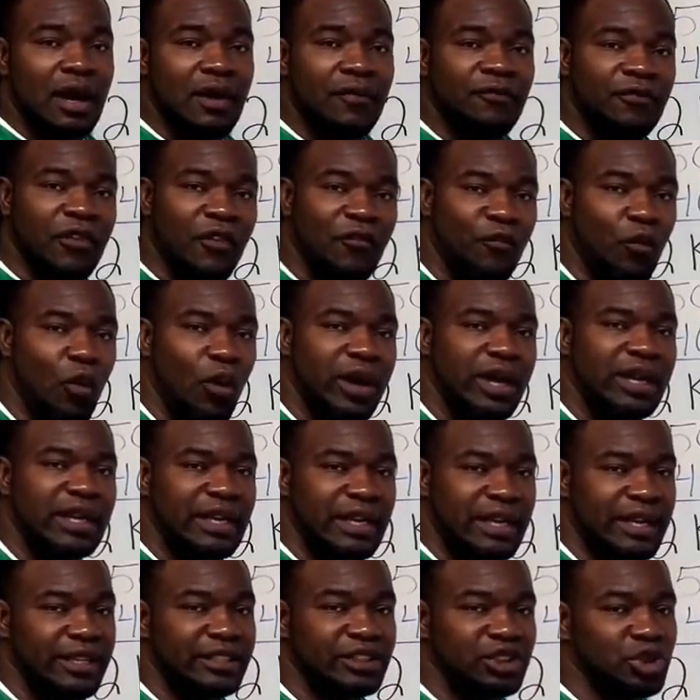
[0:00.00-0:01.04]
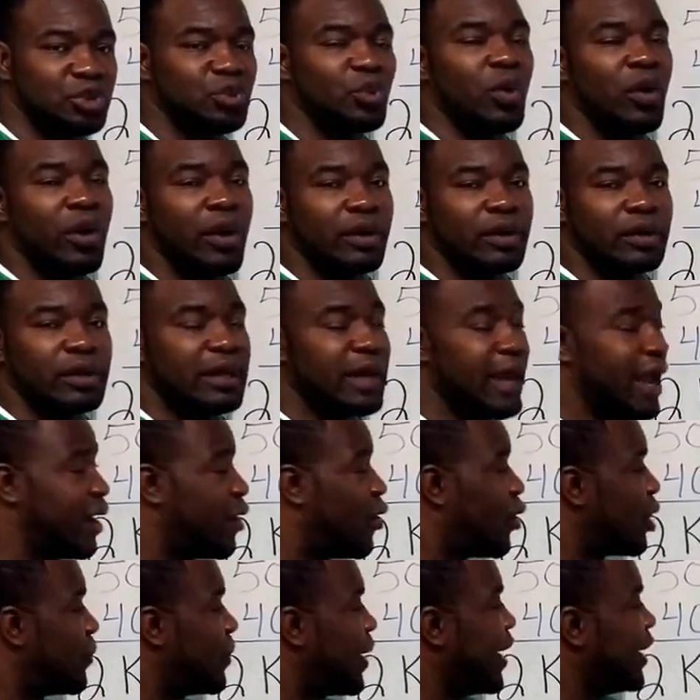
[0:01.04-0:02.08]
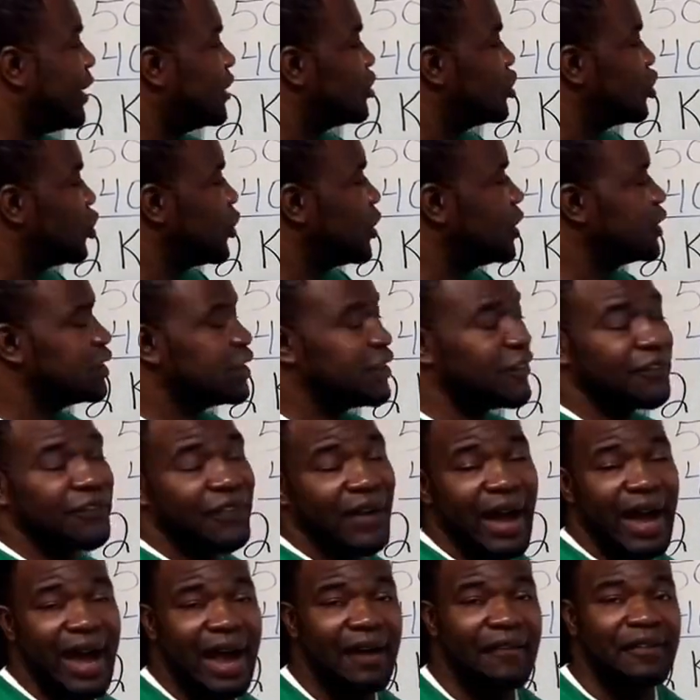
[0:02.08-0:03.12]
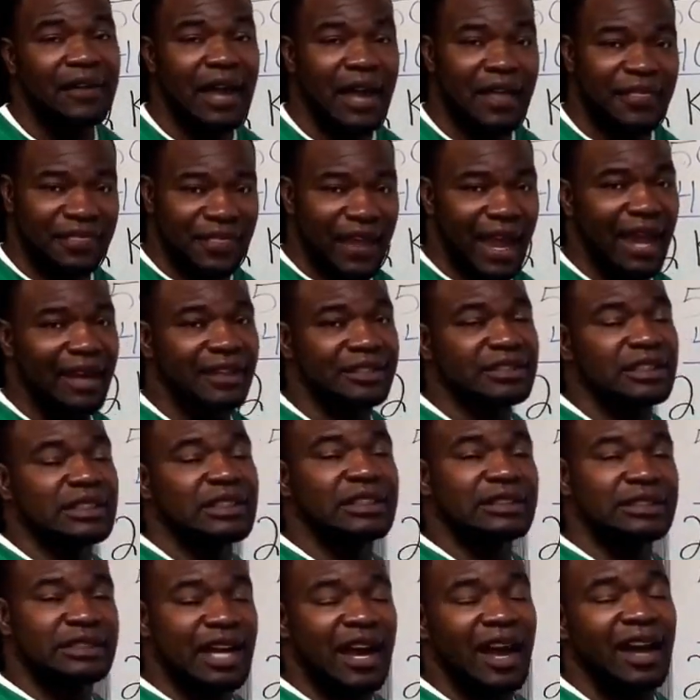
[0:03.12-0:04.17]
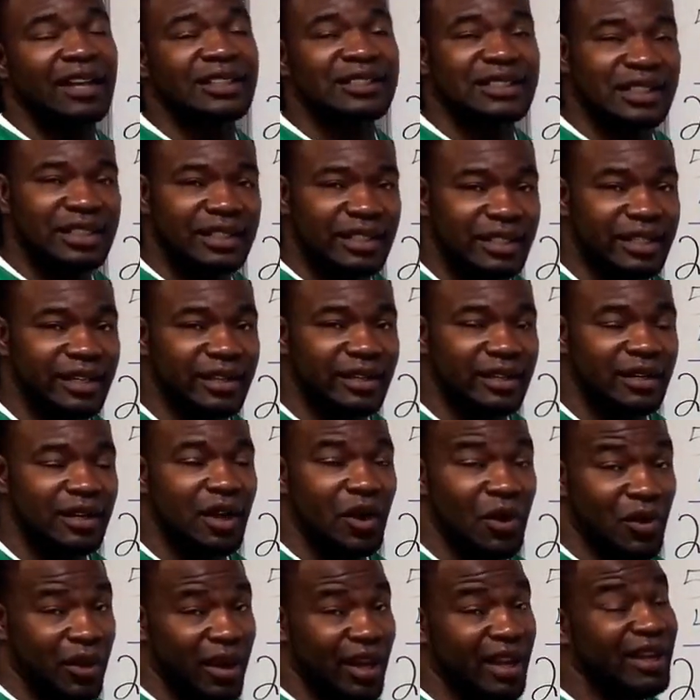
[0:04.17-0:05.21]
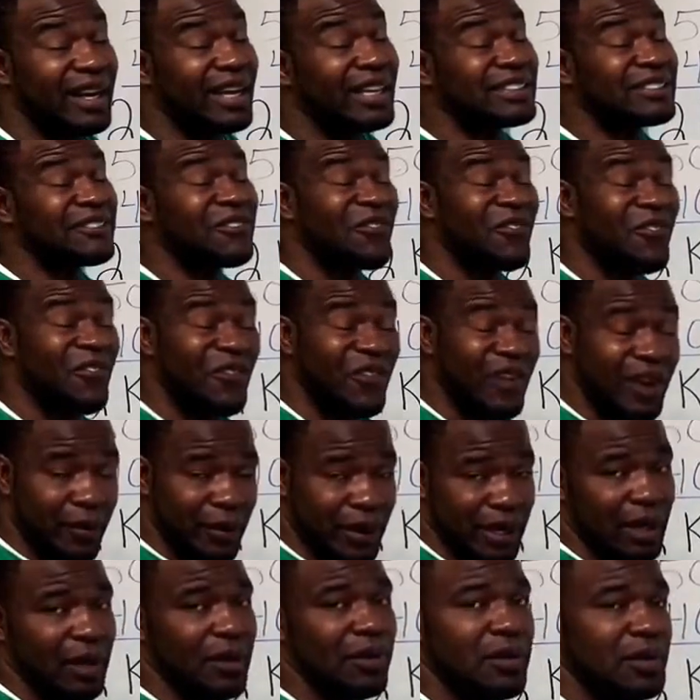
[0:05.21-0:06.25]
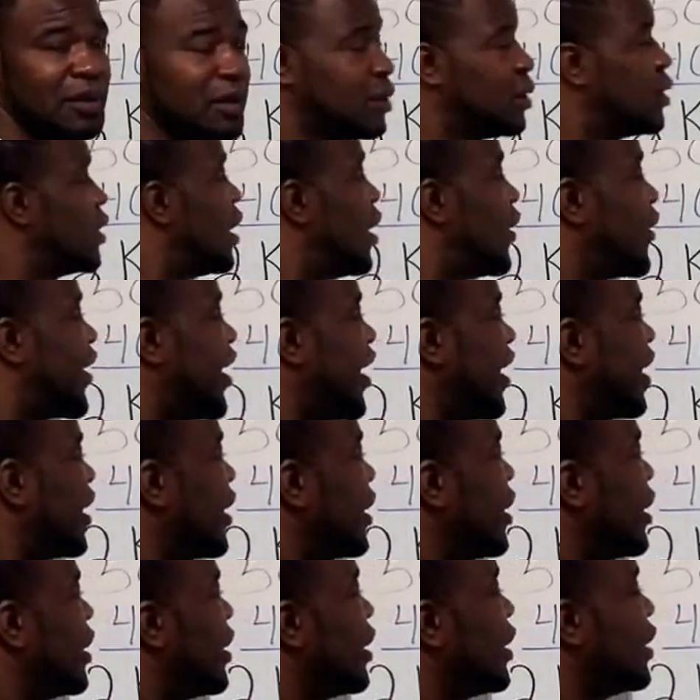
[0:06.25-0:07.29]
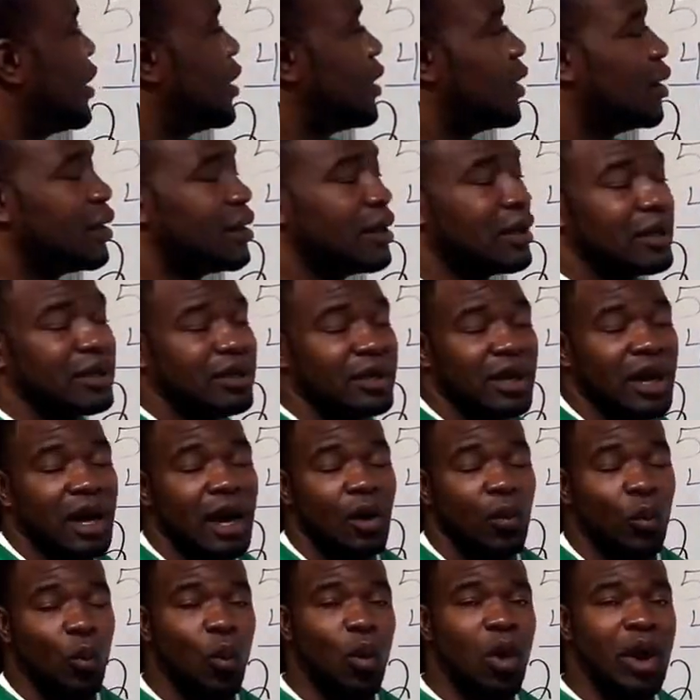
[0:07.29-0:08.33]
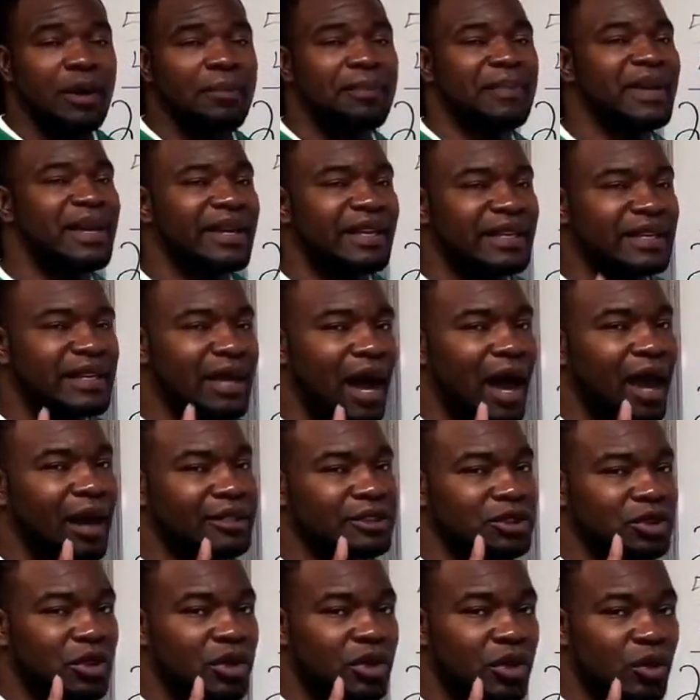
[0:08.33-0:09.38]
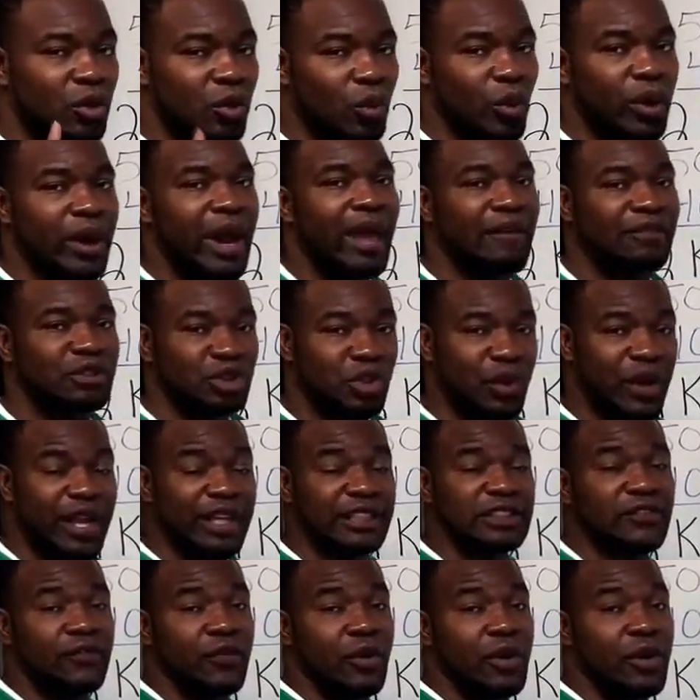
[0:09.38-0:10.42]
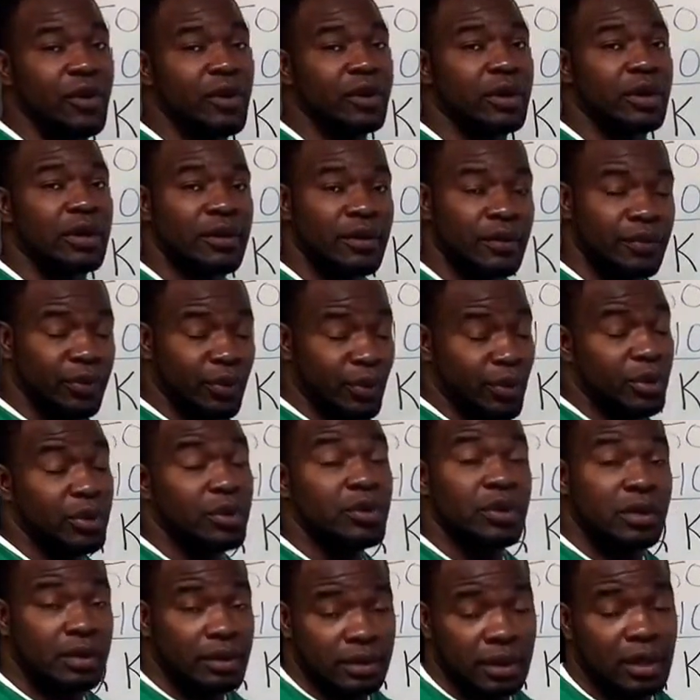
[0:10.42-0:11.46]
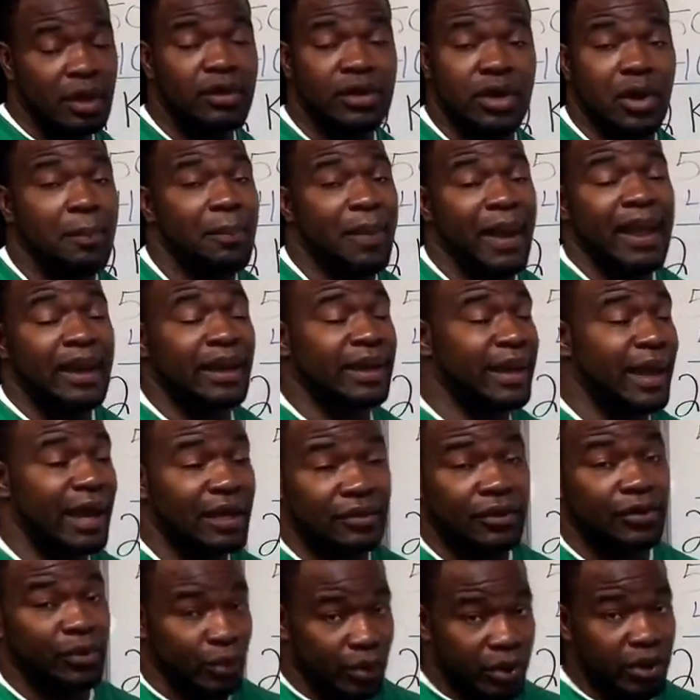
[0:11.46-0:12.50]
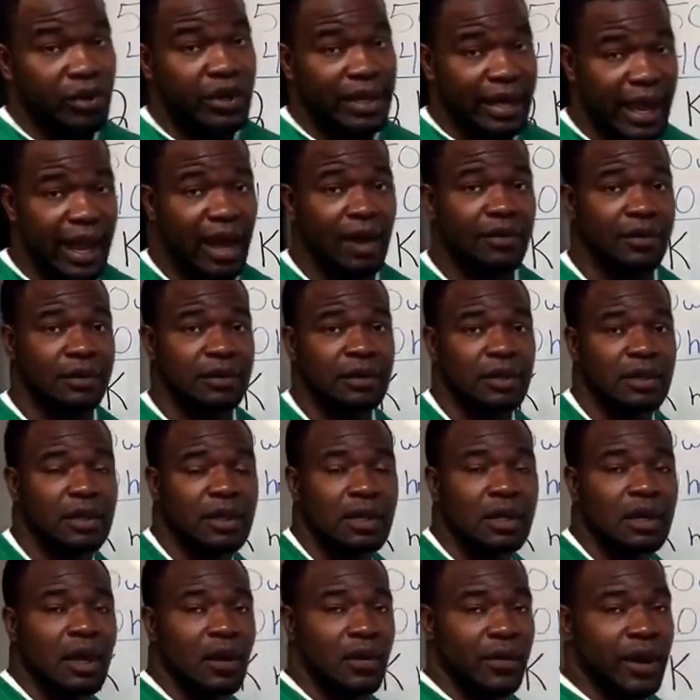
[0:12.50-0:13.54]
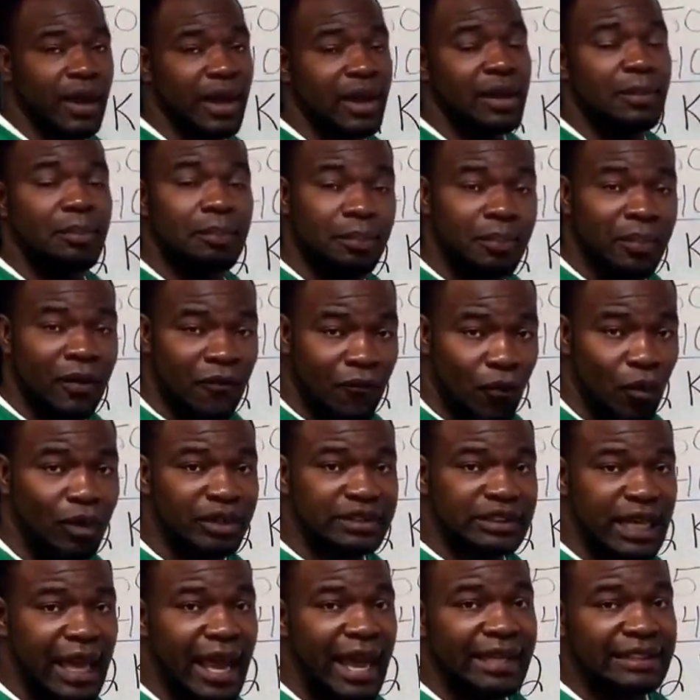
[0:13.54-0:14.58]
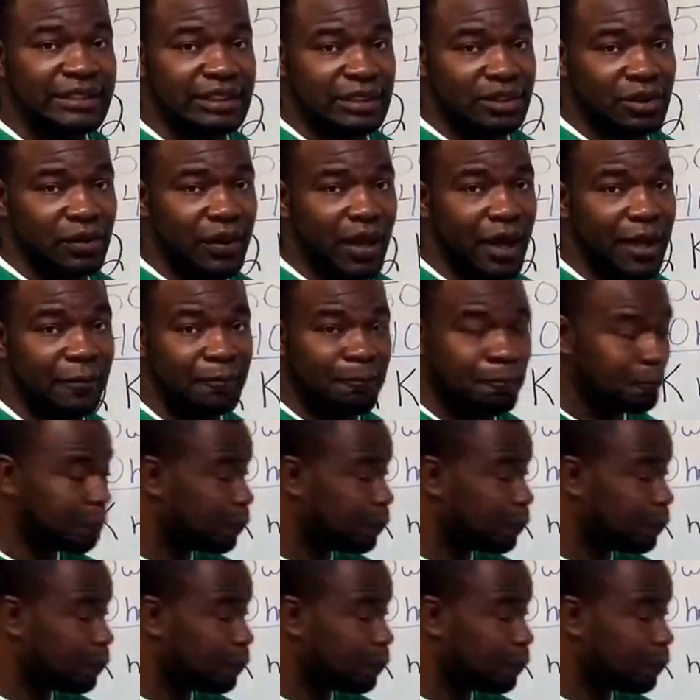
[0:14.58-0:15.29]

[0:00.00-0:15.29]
for 40 years you worked and only made $25,000 a year, okay? That's very low, okay? $1 million would have transferred through, you know, your bank account, through your account, okay? Before taxes, okay?